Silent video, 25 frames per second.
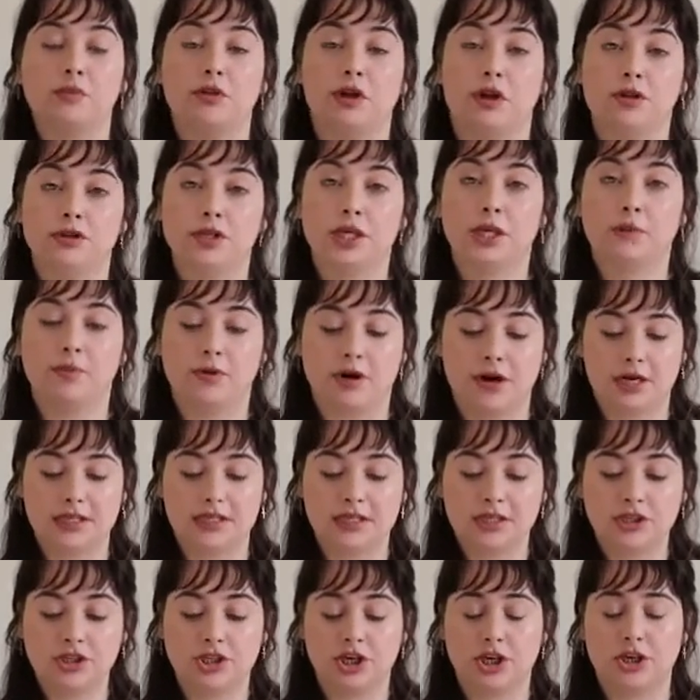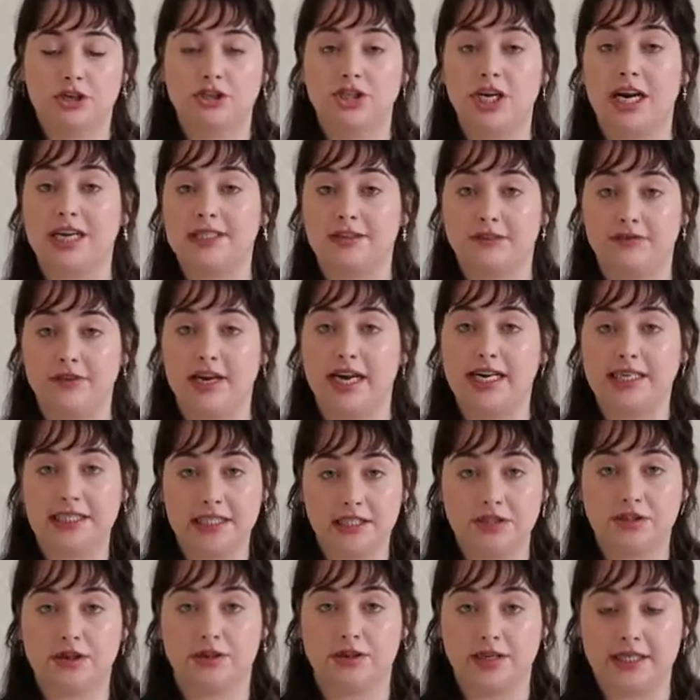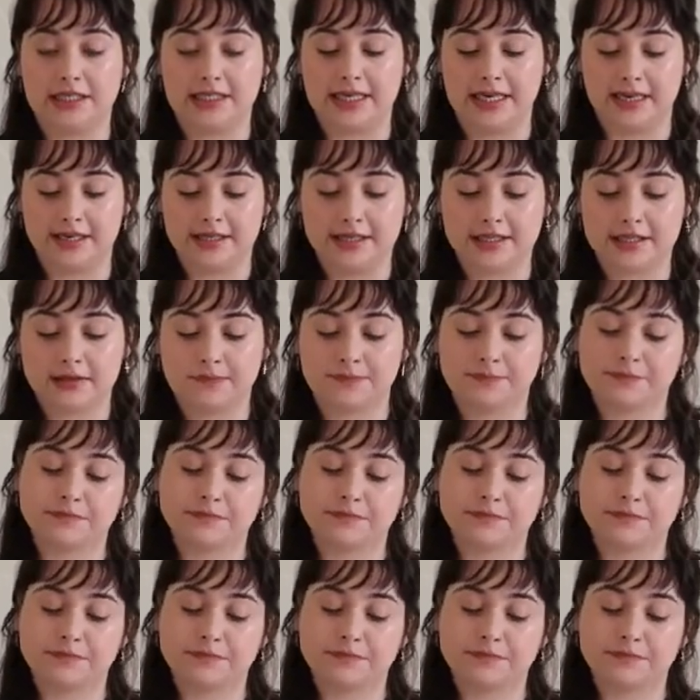belonged to the Protestant Church as of 1936.